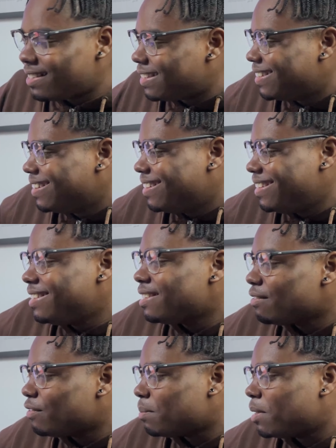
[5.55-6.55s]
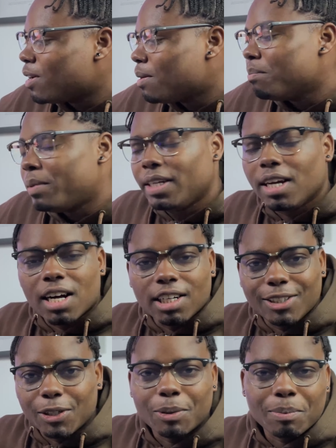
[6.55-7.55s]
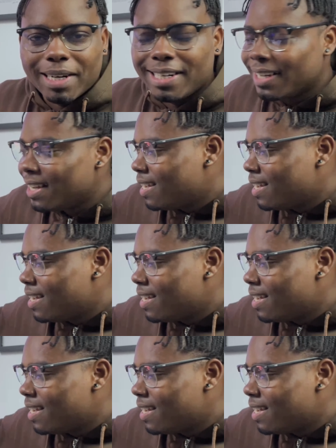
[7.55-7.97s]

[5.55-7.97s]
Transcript: and these are from a company called Nomad,